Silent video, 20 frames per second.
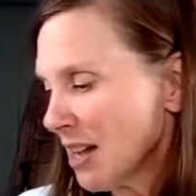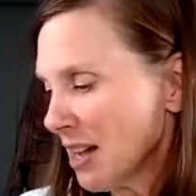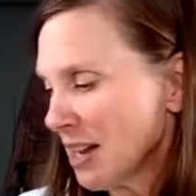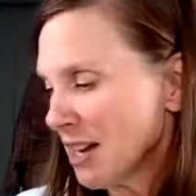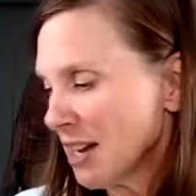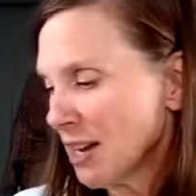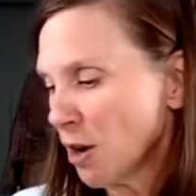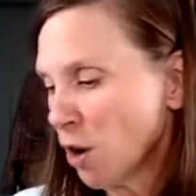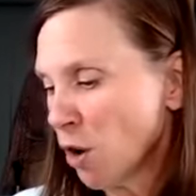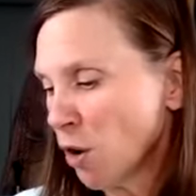
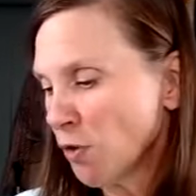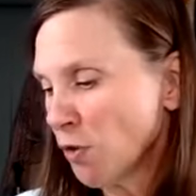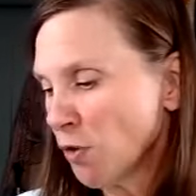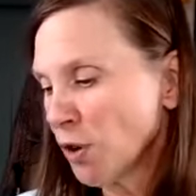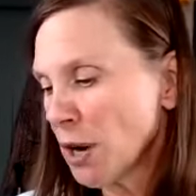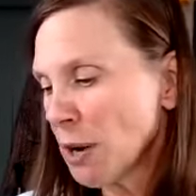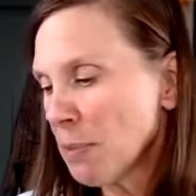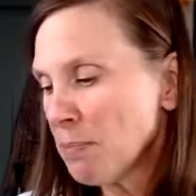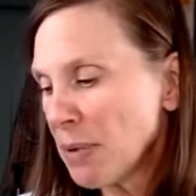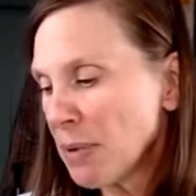An
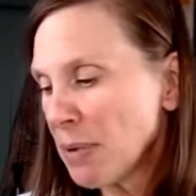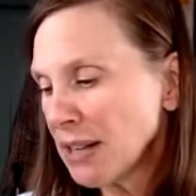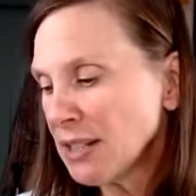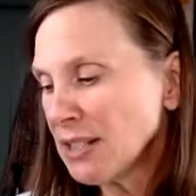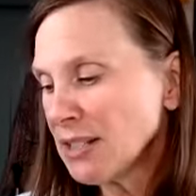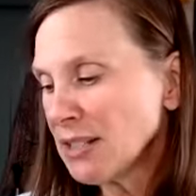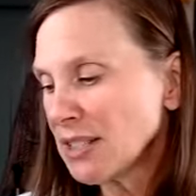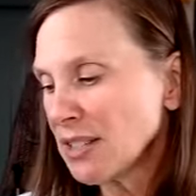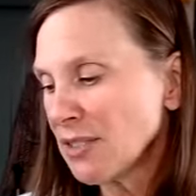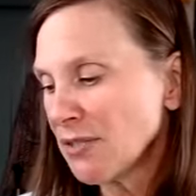
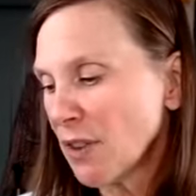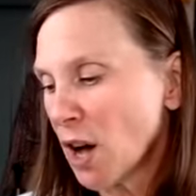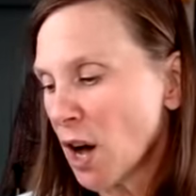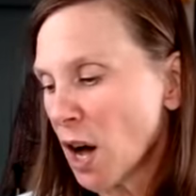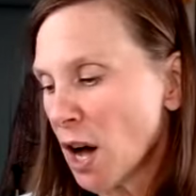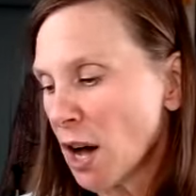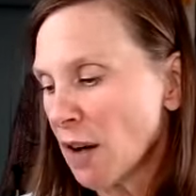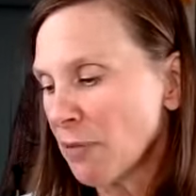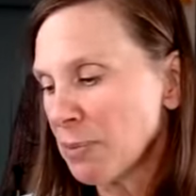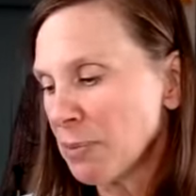overabundance of
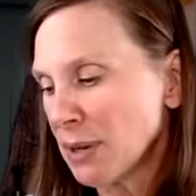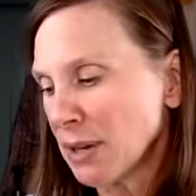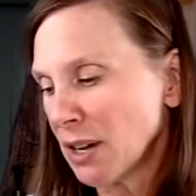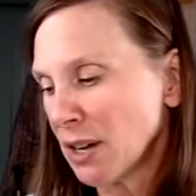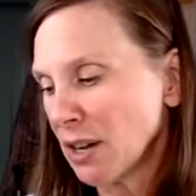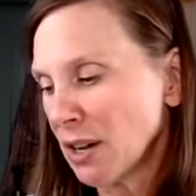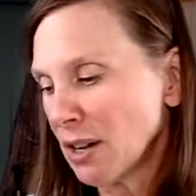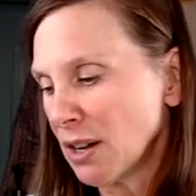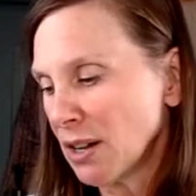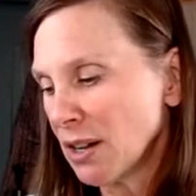
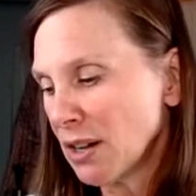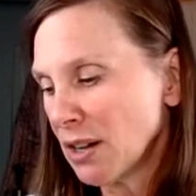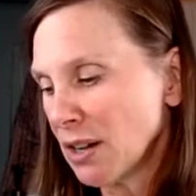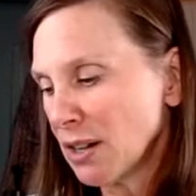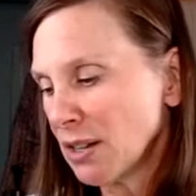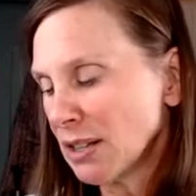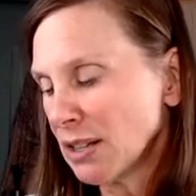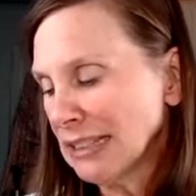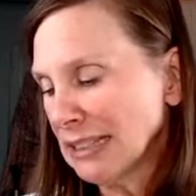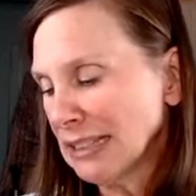apana
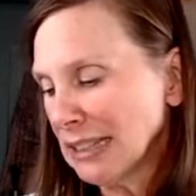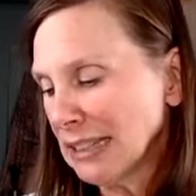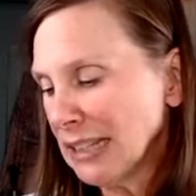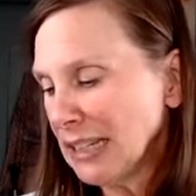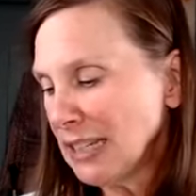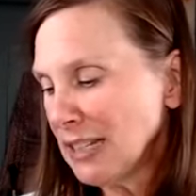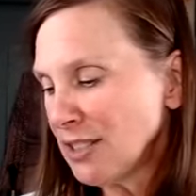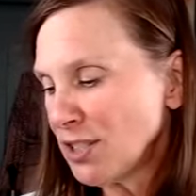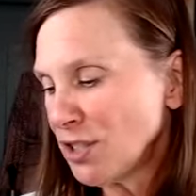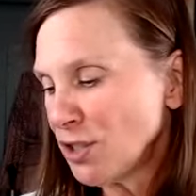
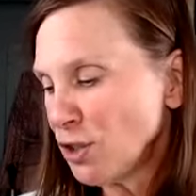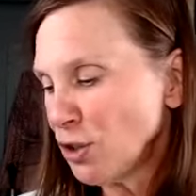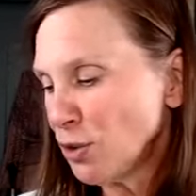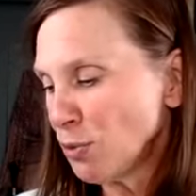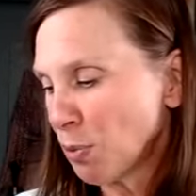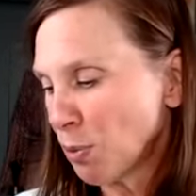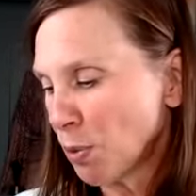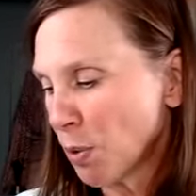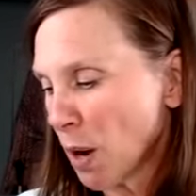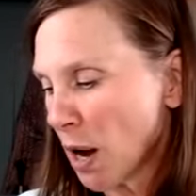leads
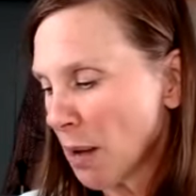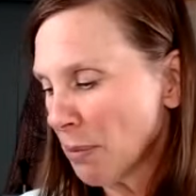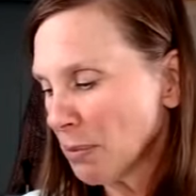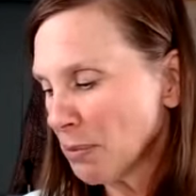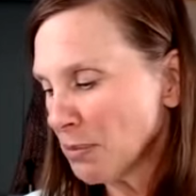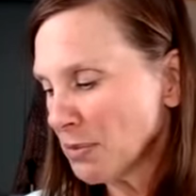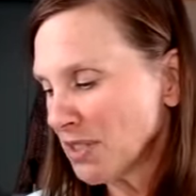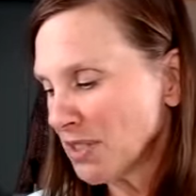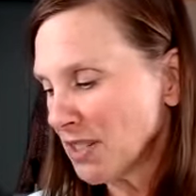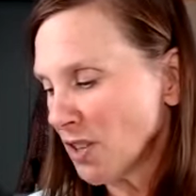to
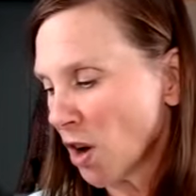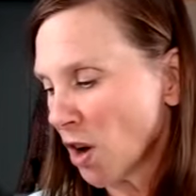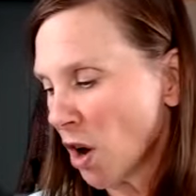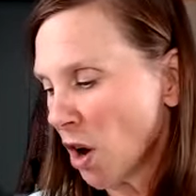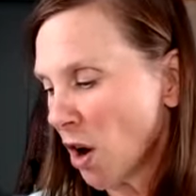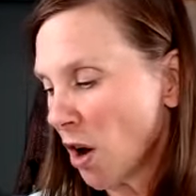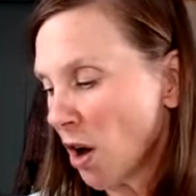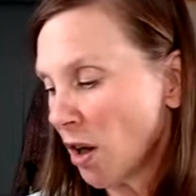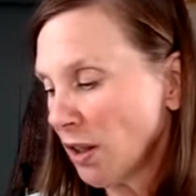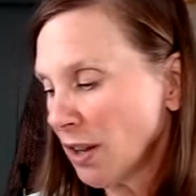problems in
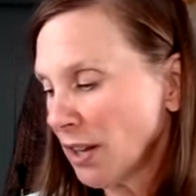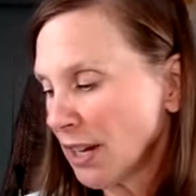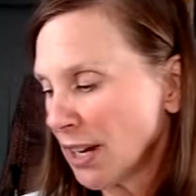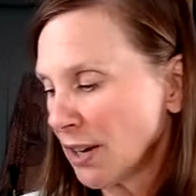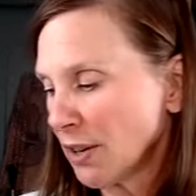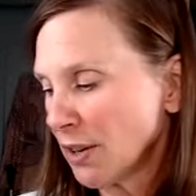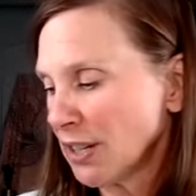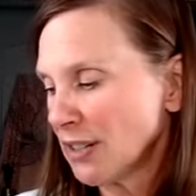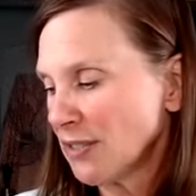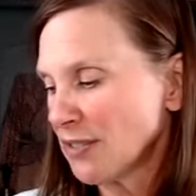all
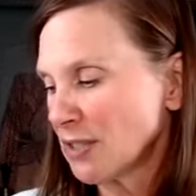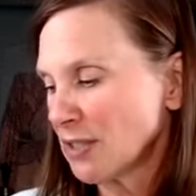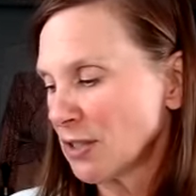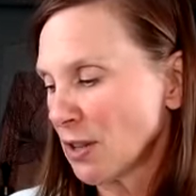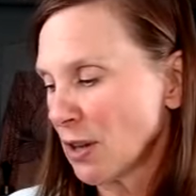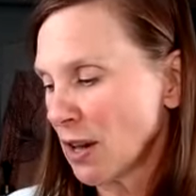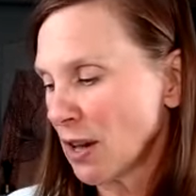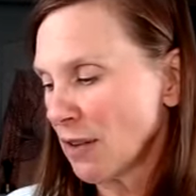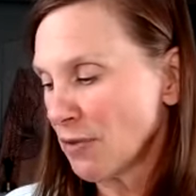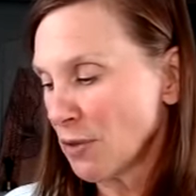areas
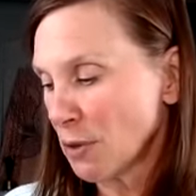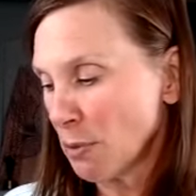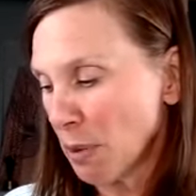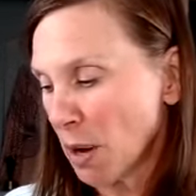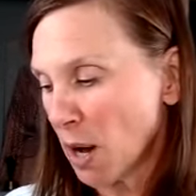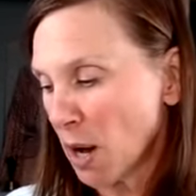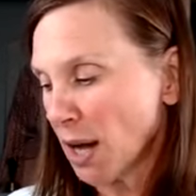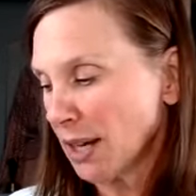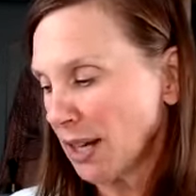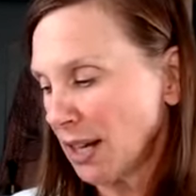of the
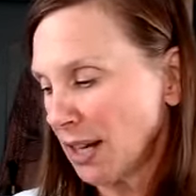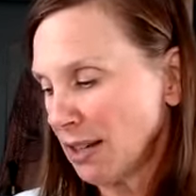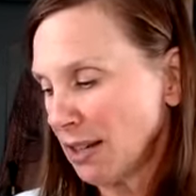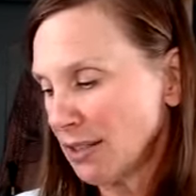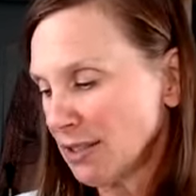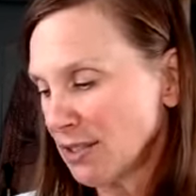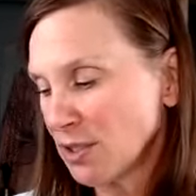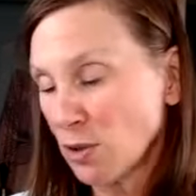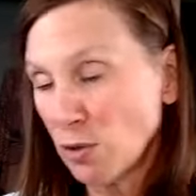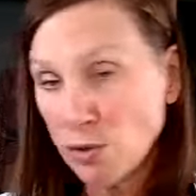body,
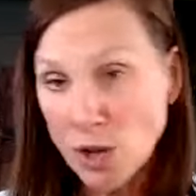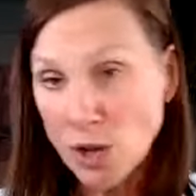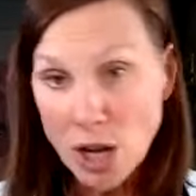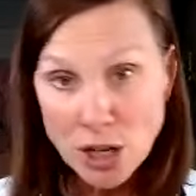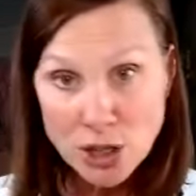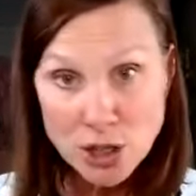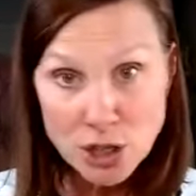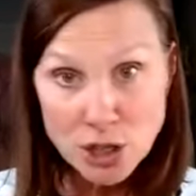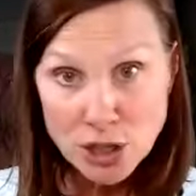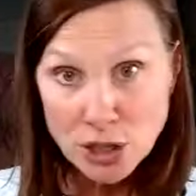so
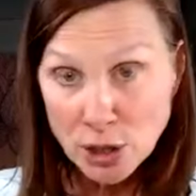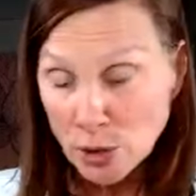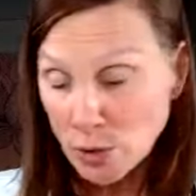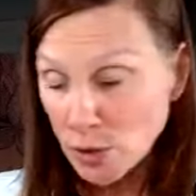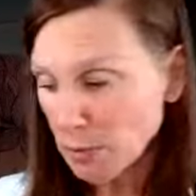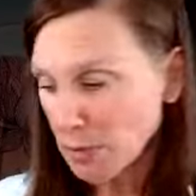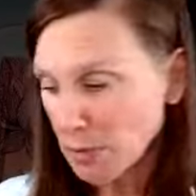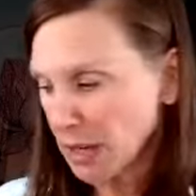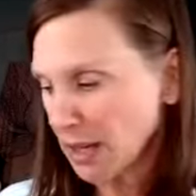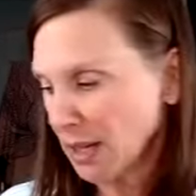not just
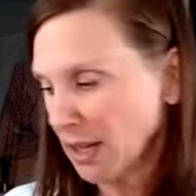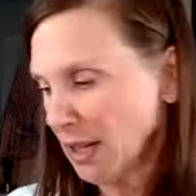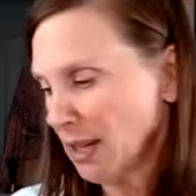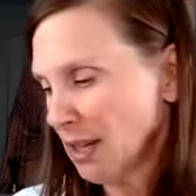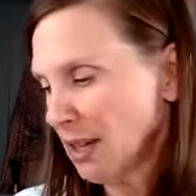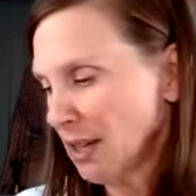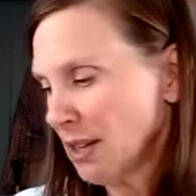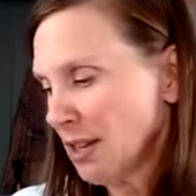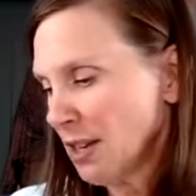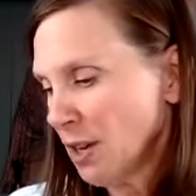lower body.
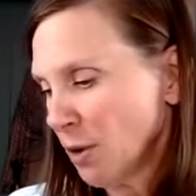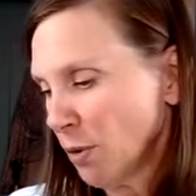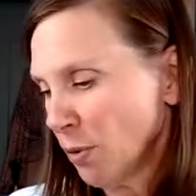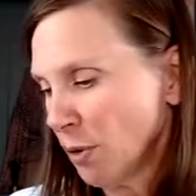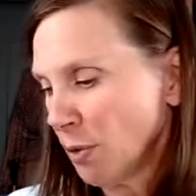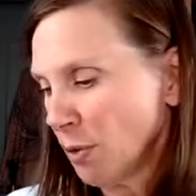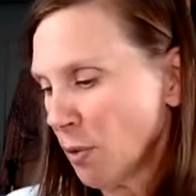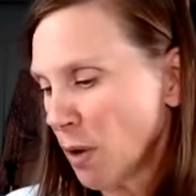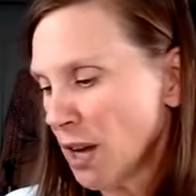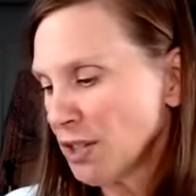
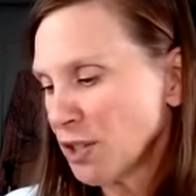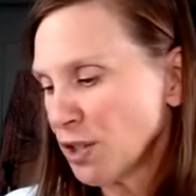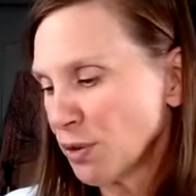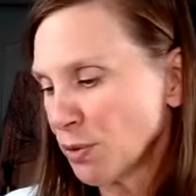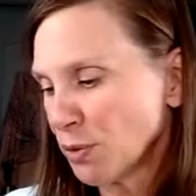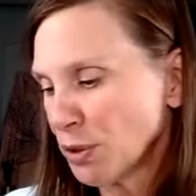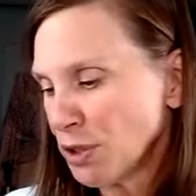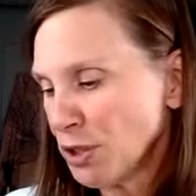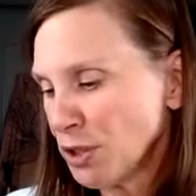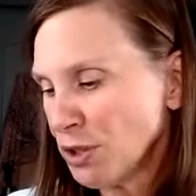We want
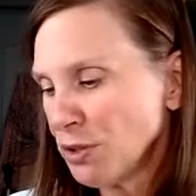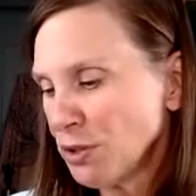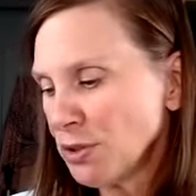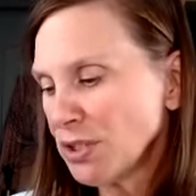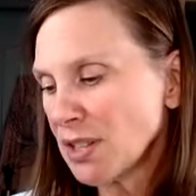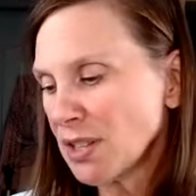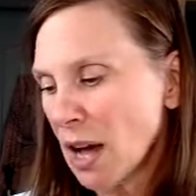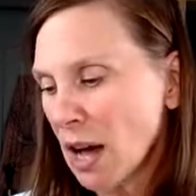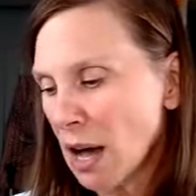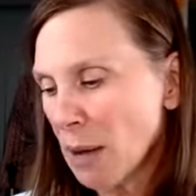to
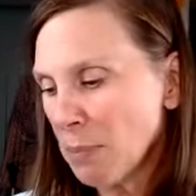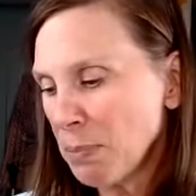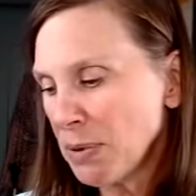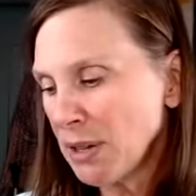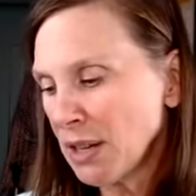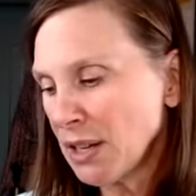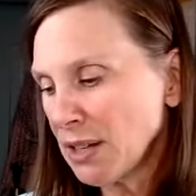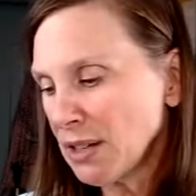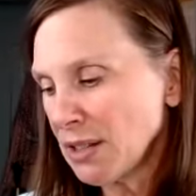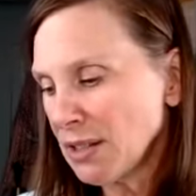reduce
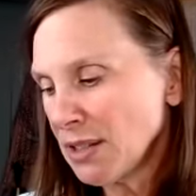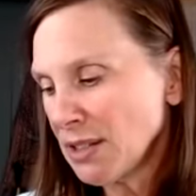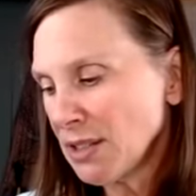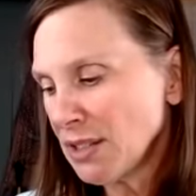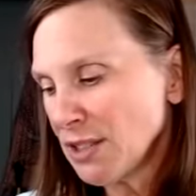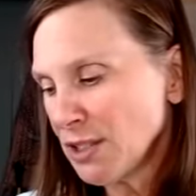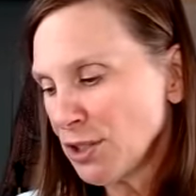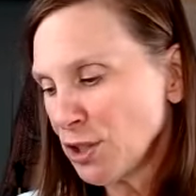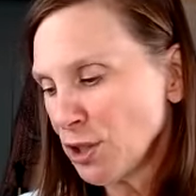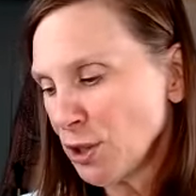apana
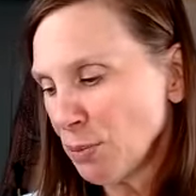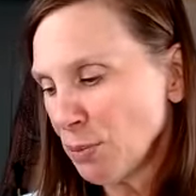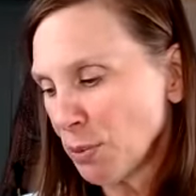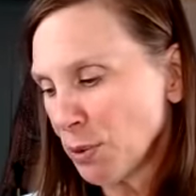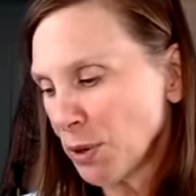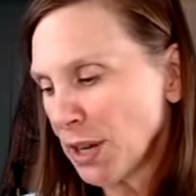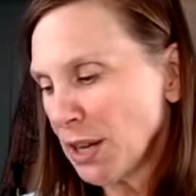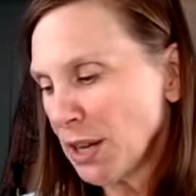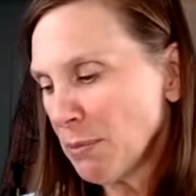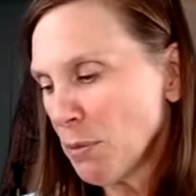to
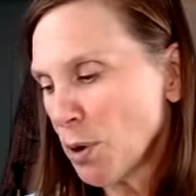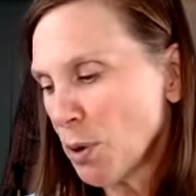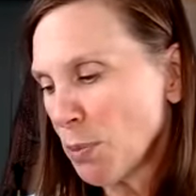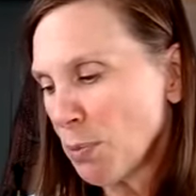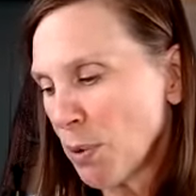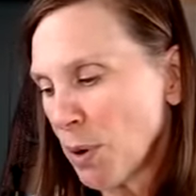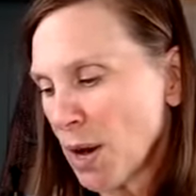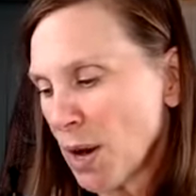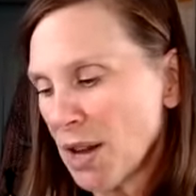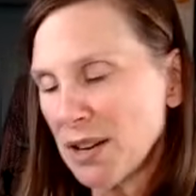bring more
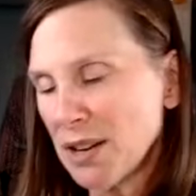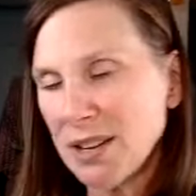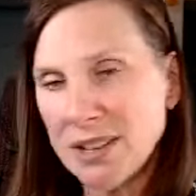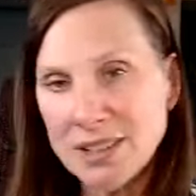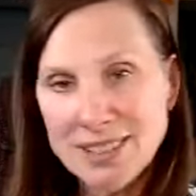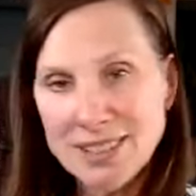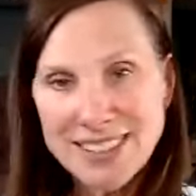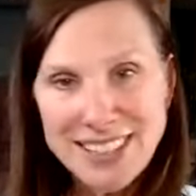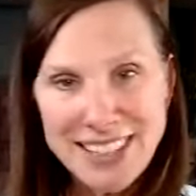prana